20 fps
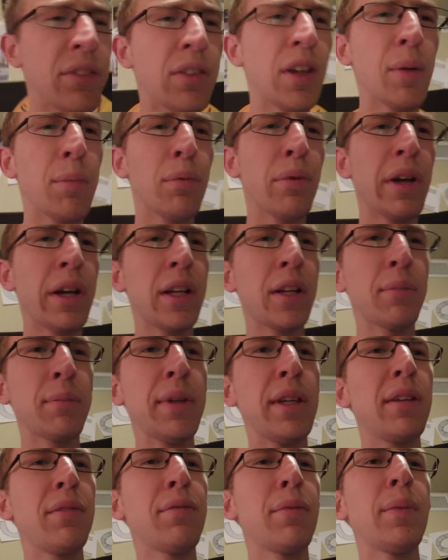separating
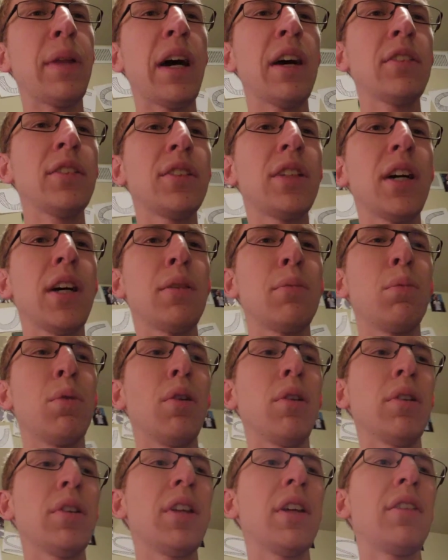me from the outside
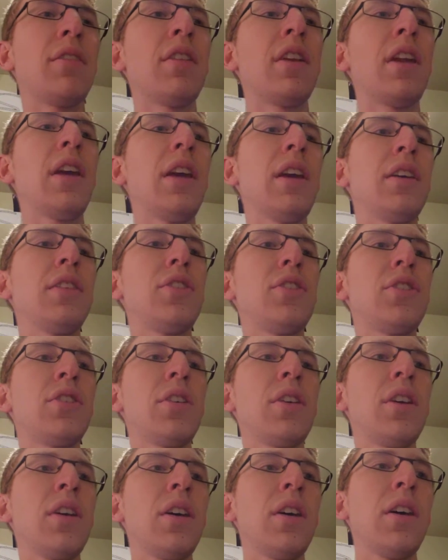world is an inch